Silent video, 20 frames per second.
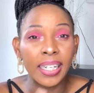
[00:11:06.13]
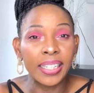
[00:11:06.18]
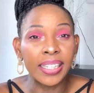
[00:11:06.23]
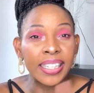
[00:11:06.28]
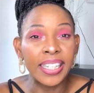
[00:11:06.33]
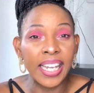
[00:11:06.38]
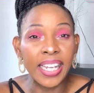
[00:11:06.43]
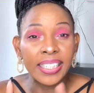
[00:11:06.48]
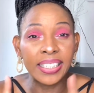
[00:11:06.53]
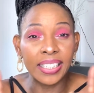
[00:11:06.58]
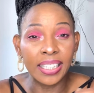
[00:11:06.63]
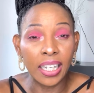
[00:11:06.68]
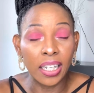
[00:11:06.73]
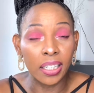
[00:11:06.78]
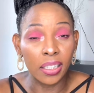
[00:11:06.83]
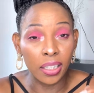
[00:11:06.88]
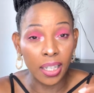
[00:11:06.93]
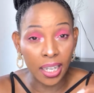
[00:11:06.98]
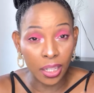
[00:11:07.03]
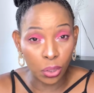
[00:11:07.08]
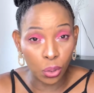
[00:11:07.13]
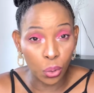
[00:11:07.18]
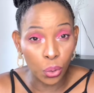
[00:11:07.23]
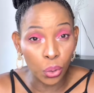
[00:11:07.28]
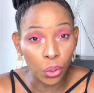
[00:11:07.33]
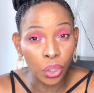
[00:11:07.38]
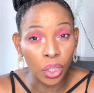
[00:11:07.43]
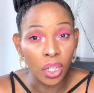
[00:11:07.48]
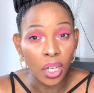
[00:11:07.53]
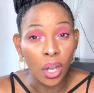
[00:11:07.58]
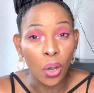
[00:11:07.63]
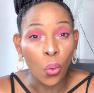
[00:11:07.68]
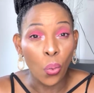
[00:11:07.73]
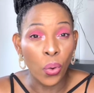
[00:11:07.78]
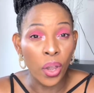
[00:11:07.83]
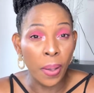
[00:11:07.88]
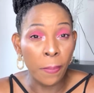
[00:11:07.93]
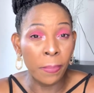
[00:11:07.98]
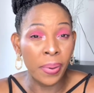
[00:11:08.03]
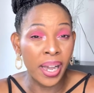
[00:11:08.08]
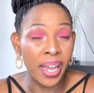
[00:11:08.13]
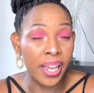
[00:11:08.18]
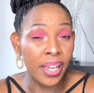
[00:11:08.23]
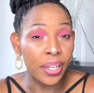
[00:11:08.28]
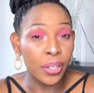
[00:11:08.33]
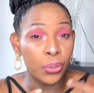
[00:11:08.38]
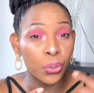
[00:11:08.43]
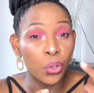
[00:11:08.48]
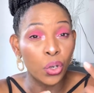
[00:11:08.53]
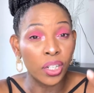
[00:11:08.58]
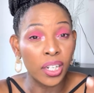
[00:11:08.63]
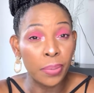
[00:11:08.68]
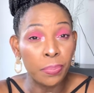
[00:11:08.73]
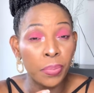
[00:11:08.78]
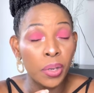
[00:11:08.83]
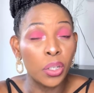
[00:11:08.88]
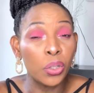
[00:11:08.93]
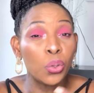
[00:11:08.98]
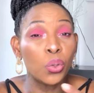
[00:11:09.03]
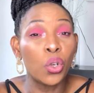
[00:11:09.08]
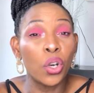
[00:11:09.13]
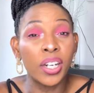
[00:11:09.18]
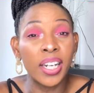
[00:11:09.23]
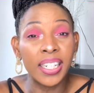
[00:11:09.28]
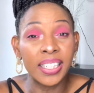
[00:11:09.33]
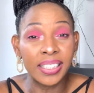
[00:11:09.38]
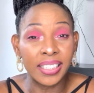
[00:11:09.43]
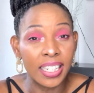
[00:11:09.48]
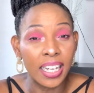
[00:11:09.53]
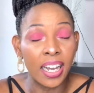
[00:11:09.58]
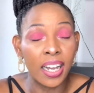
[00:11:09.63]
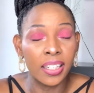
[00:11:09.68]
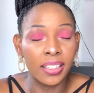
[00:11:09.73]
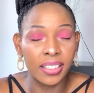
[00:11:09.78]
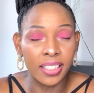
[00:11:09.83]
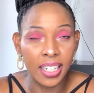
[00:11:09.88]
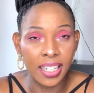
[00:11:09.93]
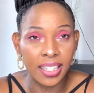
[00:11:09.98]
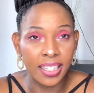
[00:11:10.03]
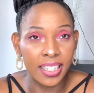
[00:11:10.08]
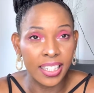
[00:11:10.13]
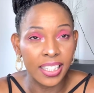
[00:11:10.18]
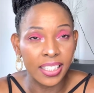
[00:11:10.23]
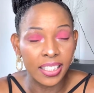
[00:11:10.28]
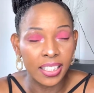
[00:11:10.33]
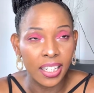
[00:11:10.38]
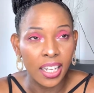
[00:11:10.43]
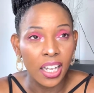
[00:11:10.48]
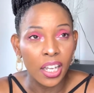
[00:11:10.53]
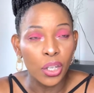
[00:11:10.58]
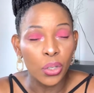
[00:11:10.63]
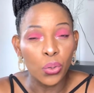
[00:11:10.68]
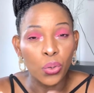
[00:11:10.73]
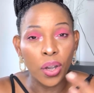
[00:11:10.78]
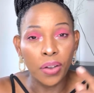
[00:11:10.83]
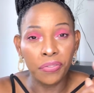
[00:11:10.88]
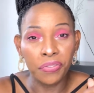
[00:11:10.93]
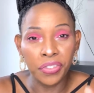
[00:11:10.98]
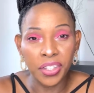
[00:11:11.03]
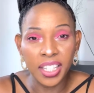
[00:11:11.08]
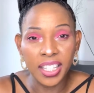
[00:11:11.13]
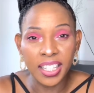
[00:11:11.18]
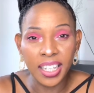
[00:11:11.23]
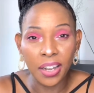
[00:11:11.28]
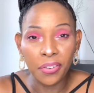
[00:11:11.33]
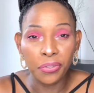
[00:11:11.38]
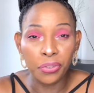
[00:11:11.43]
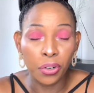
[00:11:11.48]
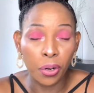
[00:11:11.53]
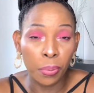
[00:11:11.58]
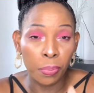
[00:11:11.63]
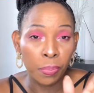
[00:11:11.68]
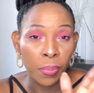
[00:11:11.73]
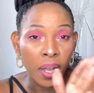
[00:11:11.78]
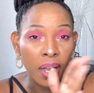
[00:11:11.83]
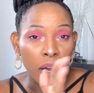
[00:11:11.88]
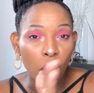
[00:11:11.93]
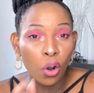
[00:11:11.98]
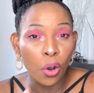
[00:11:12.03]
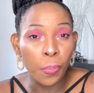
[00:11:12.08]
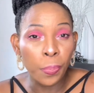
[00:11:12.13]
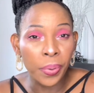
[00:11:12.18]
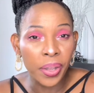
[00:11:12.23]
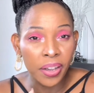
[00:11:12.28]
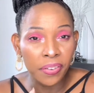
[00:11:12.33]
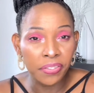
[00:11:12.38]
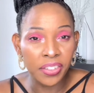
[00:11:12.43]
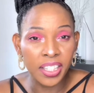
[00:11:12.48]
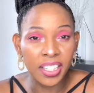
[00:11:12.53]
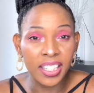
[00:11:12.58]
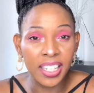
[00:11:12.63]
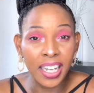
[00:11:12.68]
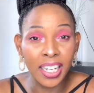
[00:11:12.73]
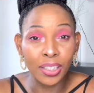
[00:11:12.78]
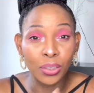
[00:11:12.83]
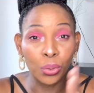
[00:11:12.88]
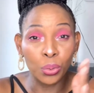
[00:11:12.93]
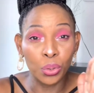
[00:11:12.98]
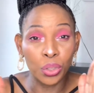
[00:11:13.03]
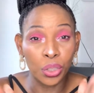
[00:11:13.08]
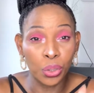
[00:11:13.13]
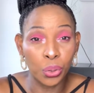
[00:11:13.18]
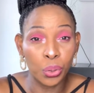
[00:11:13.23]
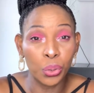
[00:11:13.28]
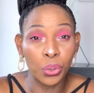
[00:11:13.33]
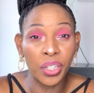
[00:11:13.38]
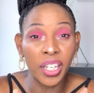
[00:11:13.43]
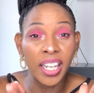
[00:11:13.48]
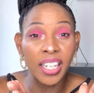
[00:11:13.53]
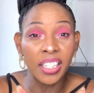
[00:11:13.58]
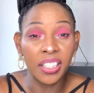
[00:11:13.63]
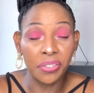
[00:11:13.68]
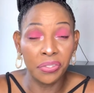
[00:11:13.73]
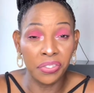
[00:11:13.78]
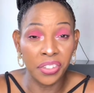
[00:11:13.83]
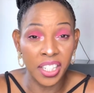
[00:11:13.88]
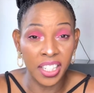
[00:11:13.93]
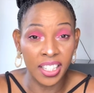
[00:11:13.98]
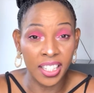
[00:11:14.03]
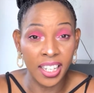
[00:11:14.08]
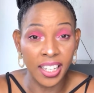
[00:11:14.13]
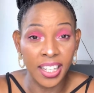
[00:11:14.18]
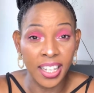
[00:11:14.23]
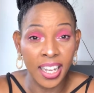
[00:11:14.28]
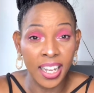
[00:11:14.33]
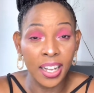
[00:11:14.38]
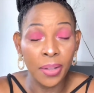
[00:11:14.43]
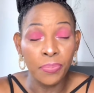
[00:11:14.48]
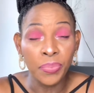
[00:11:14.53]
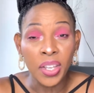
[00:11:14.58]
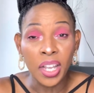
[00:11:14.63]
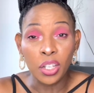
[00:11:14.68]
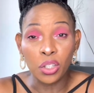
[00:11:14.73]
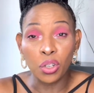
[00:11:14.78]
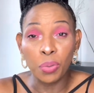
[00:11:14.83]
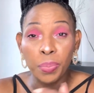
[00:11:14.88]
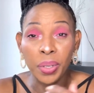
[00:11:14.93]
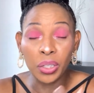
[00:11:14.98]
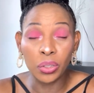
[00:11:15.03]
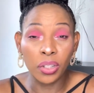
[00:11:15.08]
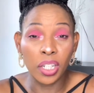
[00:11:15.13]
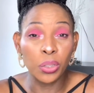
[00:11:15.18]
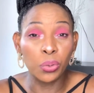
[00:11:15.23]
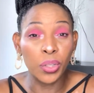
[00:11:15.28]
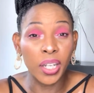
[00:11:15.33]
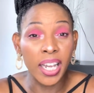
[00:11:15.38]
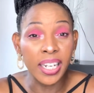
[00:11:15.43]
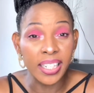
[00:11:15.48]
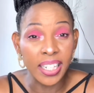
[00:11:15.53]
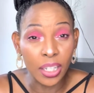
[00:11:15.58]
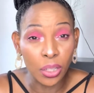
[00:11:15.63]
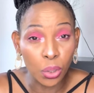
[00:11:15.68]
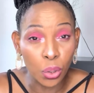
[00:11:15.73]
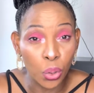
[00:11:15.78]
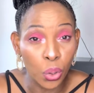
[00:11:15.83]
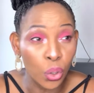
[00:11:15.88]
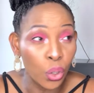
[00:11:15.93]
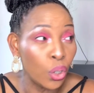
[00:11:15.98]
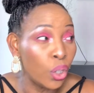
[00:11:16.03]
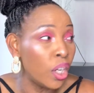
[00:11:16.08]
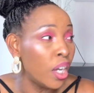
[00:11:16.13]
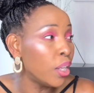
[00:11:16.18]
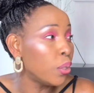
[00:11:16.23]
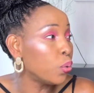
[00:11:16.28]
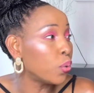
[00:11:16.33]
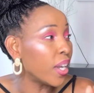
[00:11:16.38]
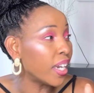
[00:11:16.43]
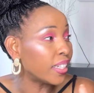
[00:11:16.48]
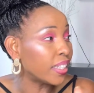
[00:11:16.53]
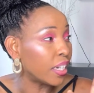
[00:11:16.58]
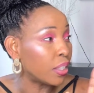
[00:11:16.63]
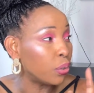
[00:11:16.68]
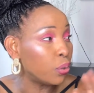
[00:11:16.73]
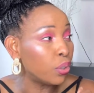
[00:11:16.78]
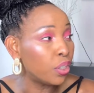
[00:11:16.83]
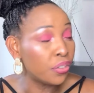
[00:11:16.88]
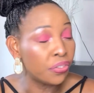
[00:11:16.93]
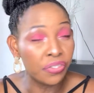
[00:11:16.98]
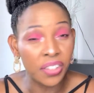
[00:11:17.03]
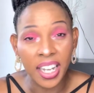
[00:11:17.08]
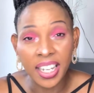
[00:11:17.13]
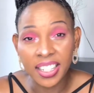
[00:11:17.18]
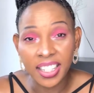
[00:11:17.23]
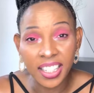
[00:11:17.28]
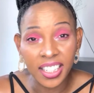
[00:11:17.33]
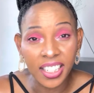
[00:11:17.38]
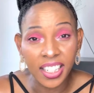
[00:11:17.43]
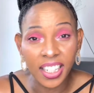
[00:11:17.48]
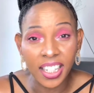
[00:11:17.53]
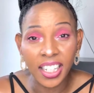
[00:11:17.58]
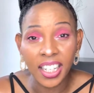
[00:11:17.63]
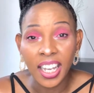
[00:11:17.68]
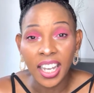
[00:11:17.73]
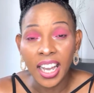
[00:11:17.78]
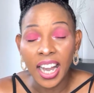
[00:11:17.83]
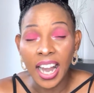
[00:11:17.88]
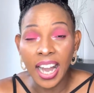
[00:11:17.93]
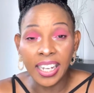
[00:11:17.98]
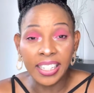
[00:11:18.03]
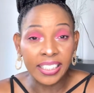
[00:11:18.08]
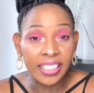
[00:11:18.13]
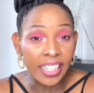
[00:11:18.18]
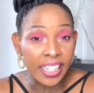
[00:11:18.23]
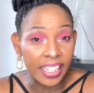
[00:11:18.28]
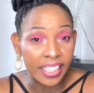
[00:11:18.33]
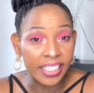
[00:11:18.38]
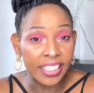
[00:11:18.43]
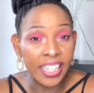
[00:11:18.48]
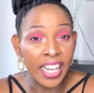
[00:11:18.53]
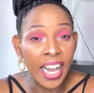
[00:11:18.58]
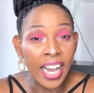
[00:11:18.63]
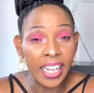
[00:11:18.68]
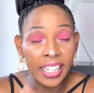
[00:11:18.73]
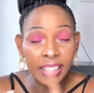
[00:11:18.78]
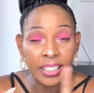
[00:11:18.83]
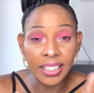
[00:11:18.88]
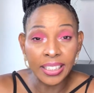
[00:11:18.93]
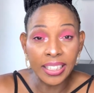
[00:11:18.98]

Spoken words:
get a school whereby you're gonna translate your visa from au pair visa to student visa. Yeah, so make sure that you get a school, you get a university, and yeah,